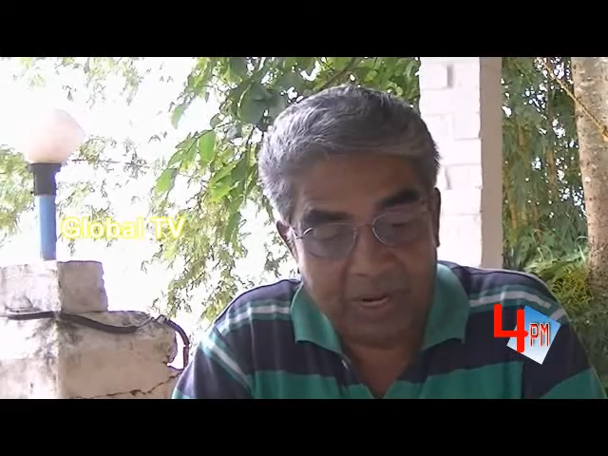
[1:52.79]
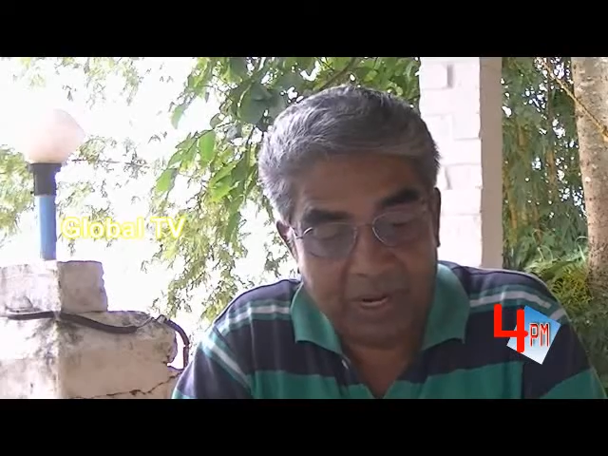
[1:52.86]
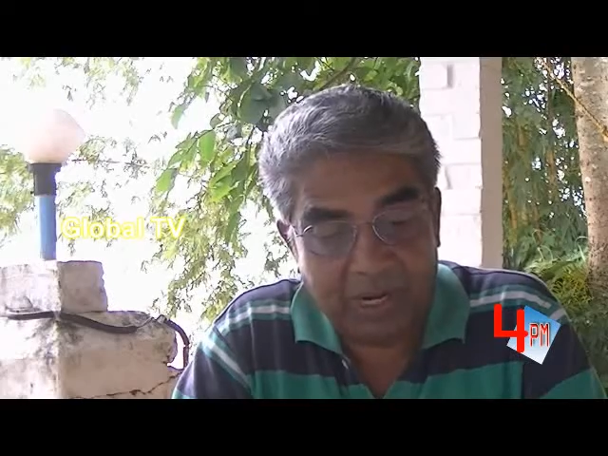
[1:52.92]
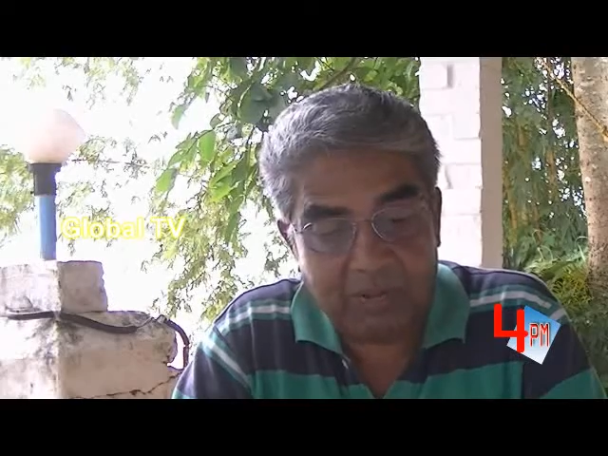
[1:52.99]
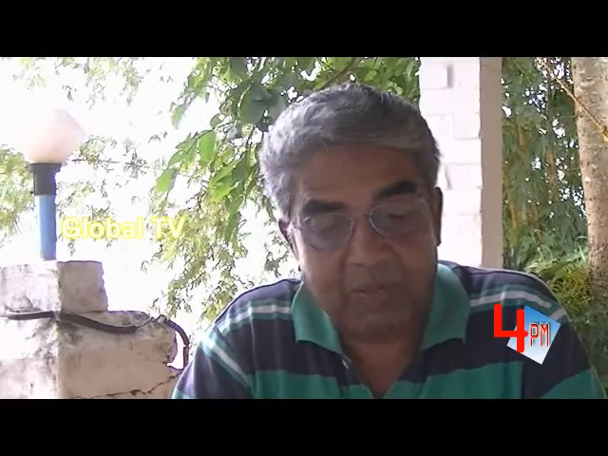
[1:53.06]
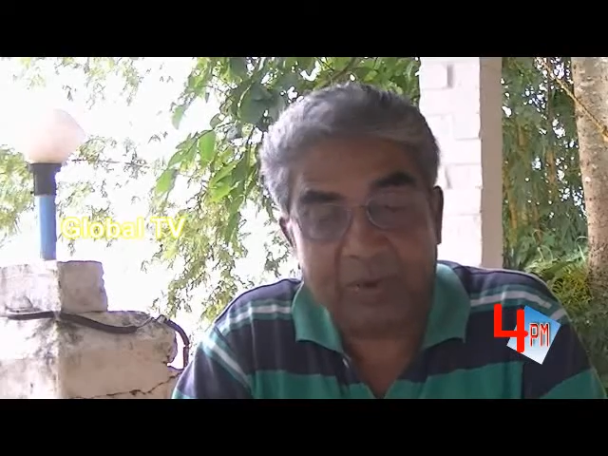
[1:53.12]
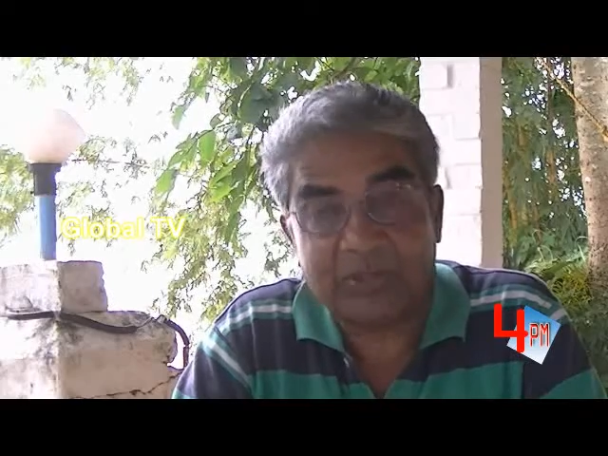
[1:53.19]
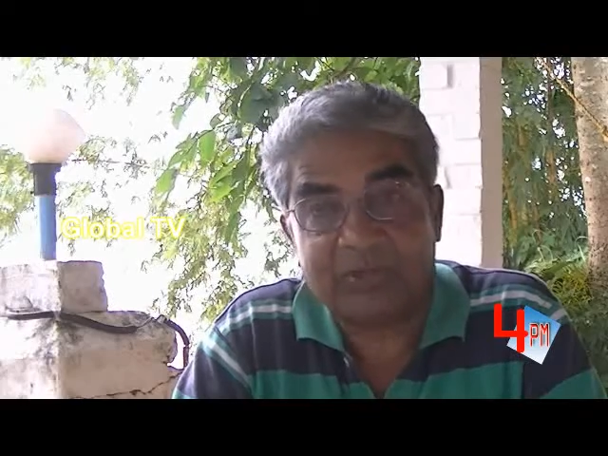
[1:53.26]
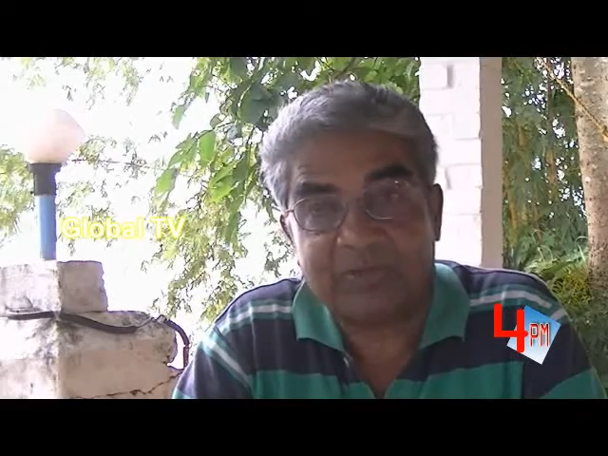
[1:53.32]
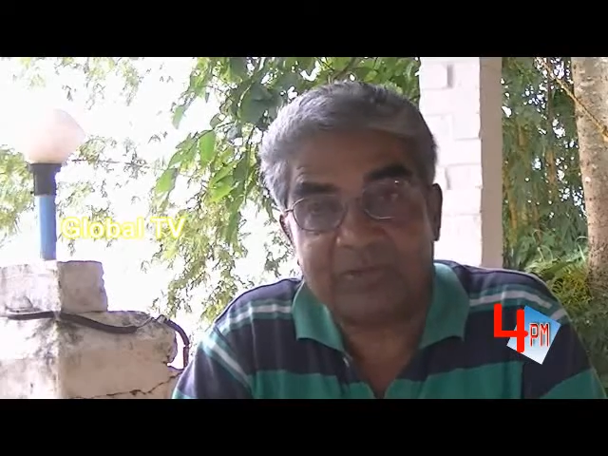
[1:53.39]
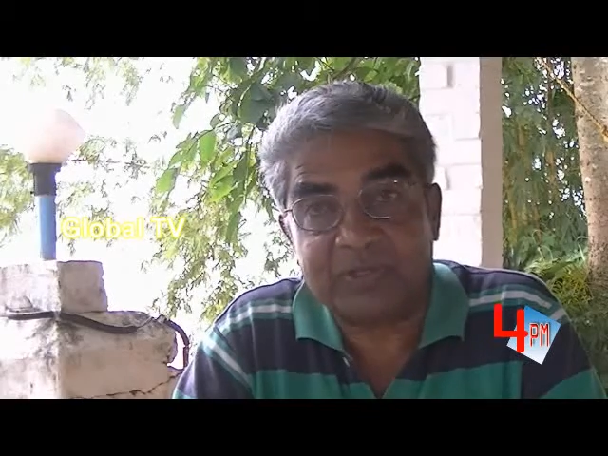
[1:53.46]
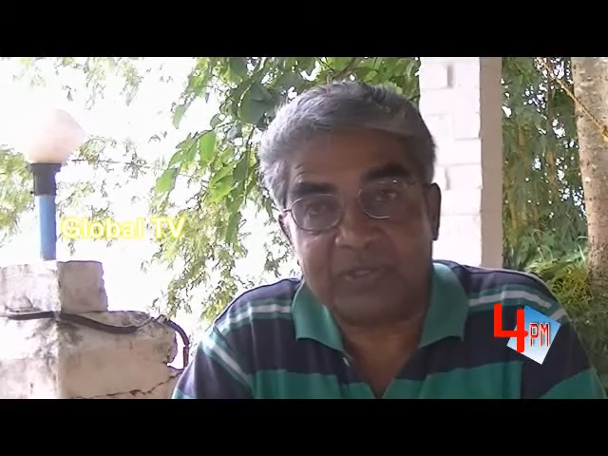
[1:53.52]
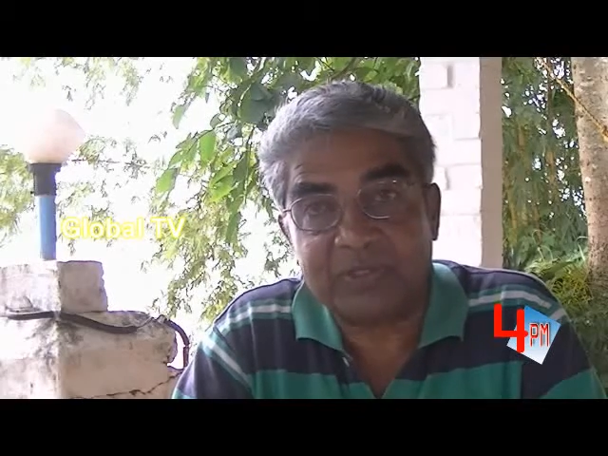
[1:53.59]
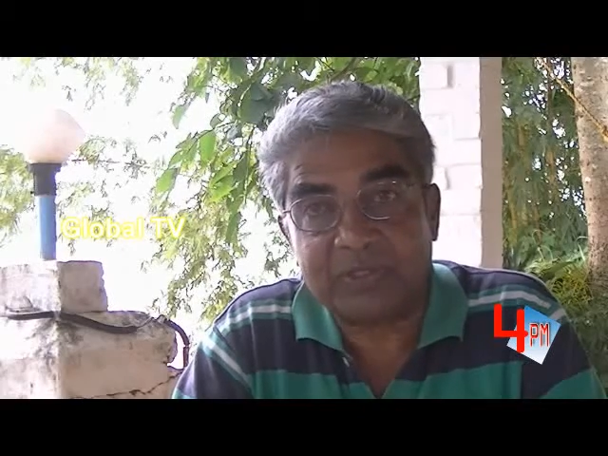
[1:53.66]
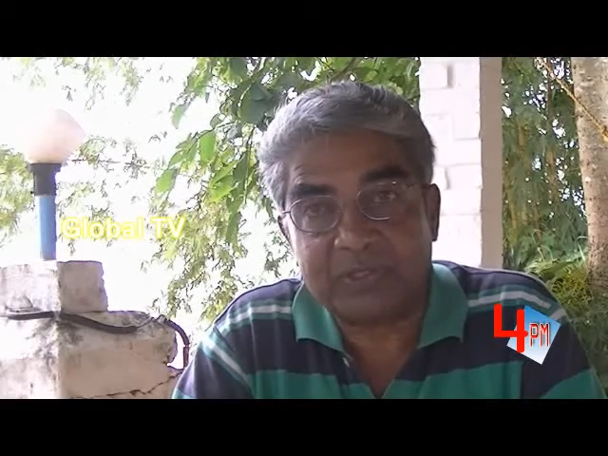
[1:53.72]
in both of
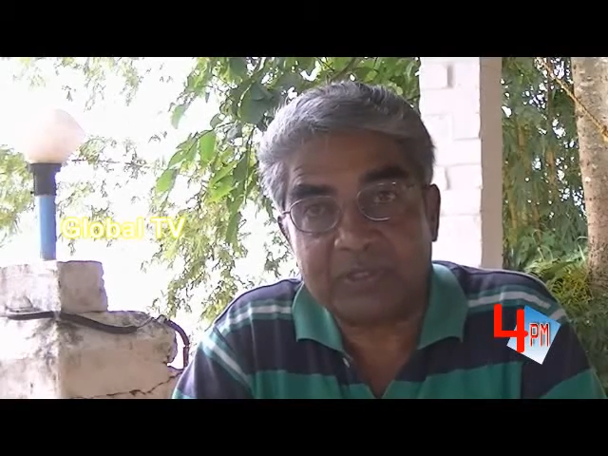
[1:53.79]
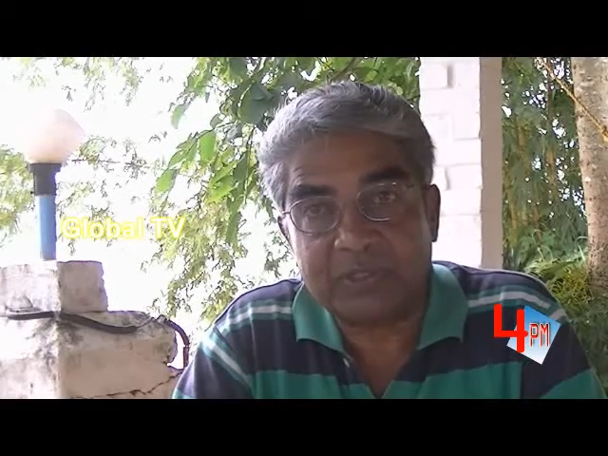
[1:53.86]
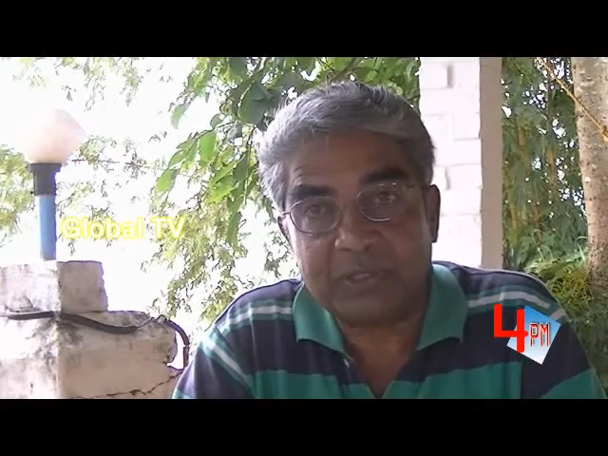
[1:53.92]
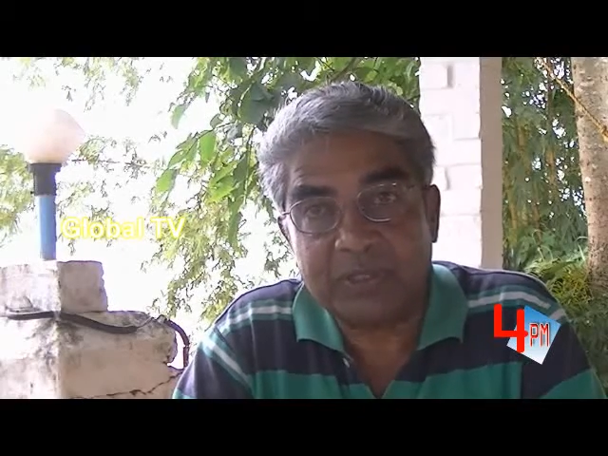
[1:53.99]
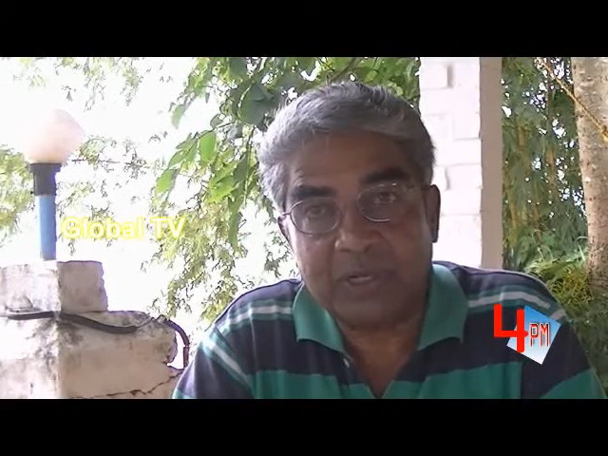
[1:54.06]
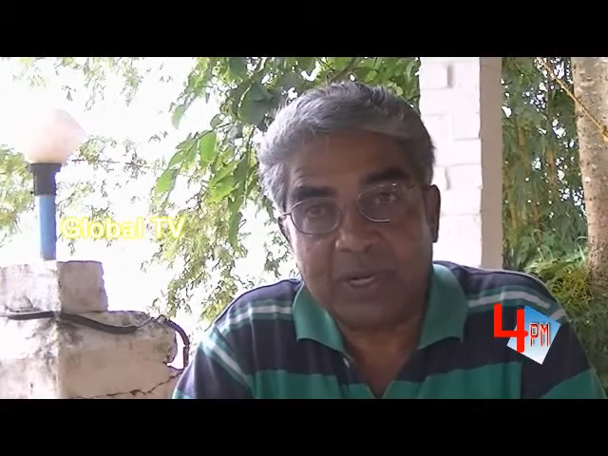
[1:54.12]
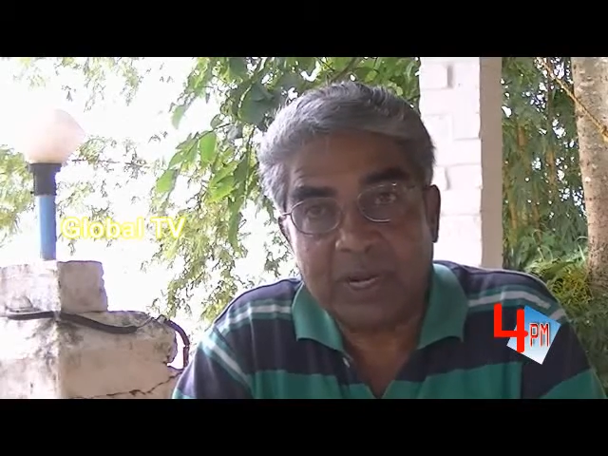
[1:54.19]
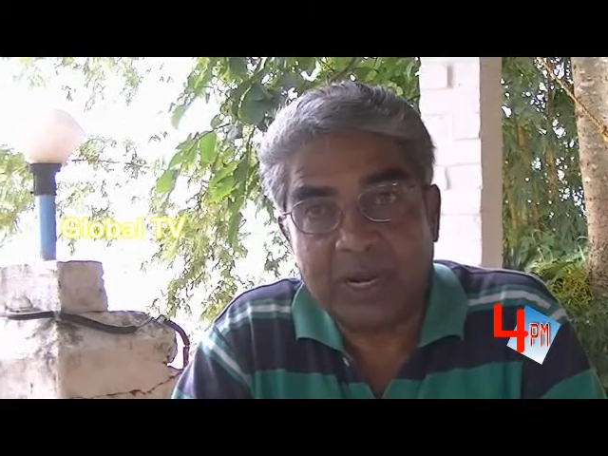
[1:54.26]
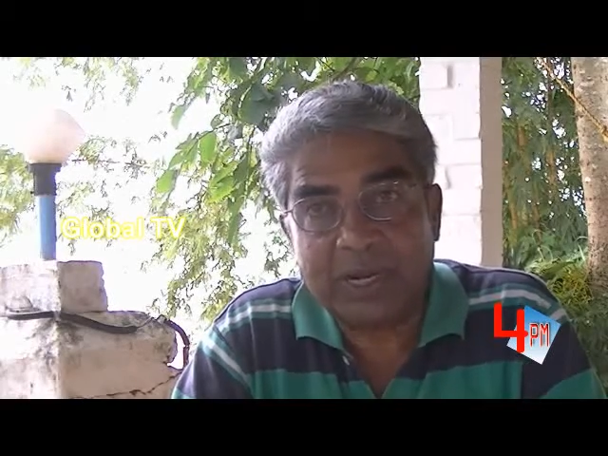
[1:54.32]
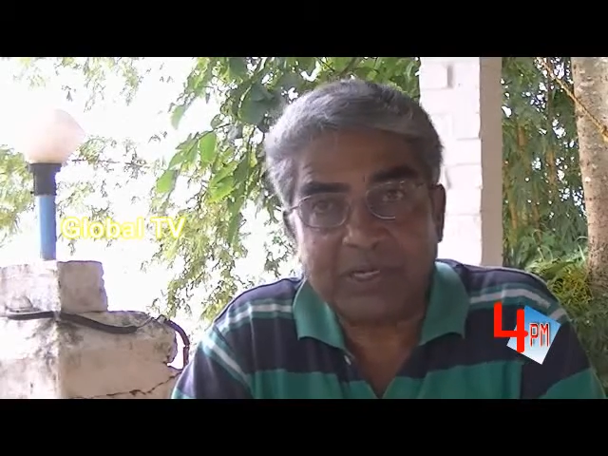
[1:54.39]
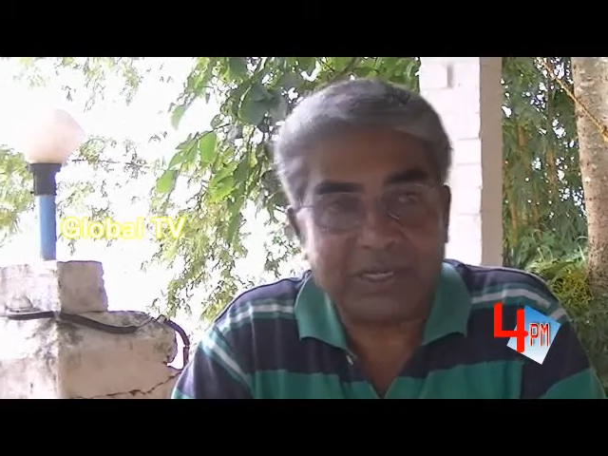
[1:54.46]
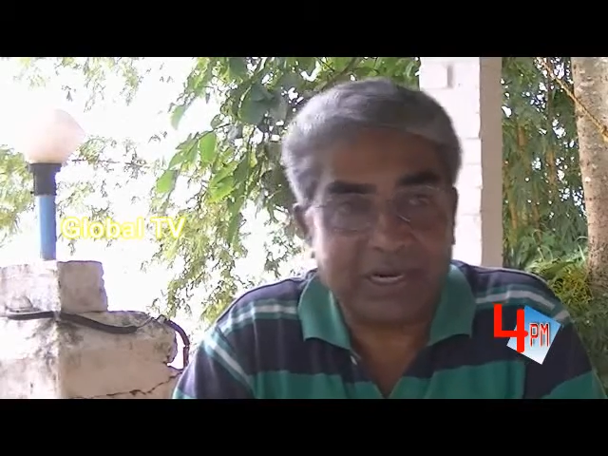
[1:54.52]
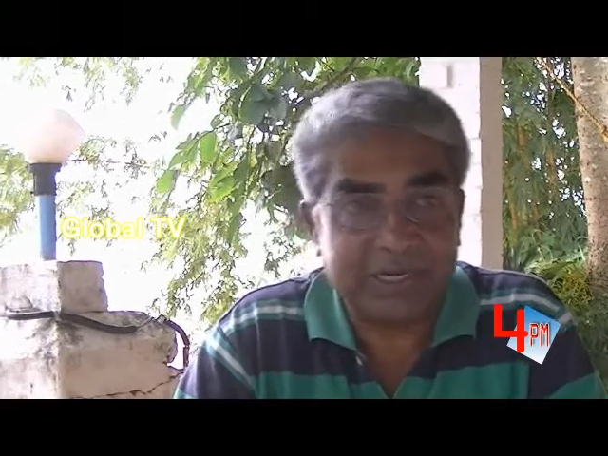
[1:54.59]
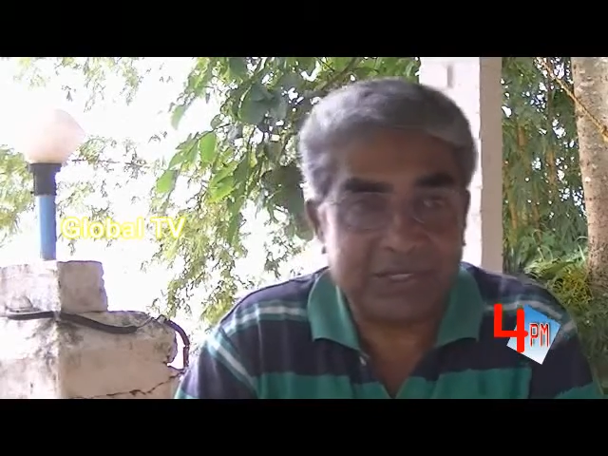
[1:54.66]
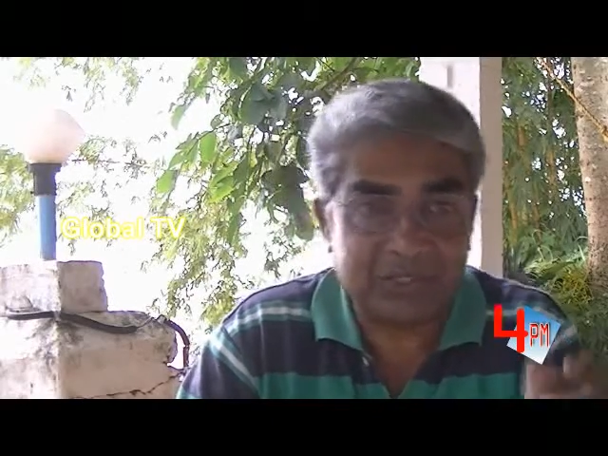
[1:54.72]
us,
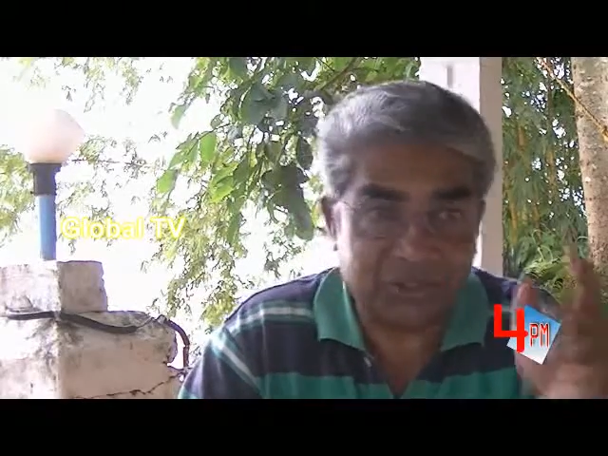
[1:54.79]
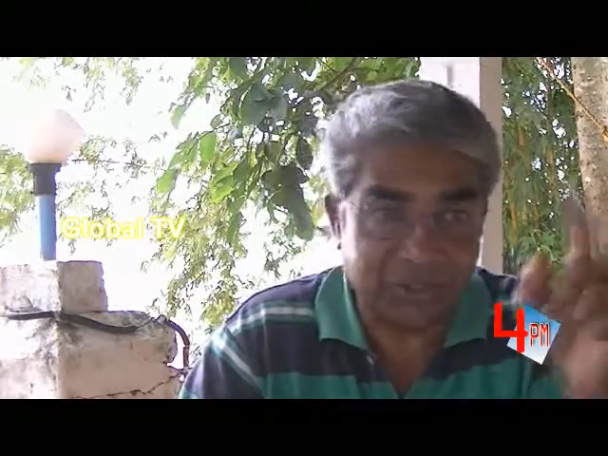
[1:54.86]
and that is